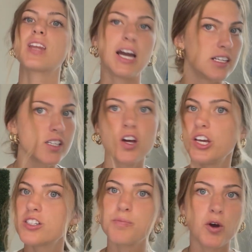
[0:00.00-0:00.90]
it's gonna
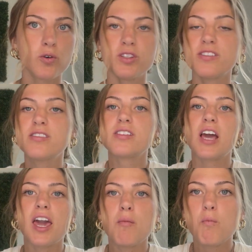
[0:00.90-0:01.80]
explode the
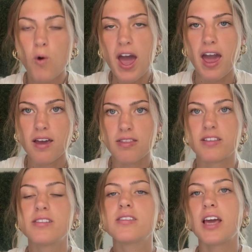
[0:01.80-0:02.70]
same way
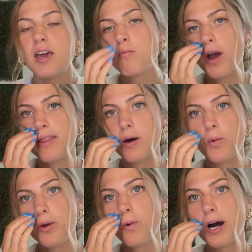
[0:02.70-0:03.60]
that
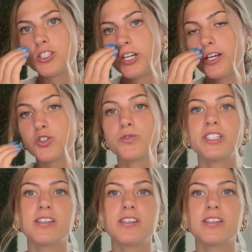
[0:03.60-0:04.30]
we watched Angel Reese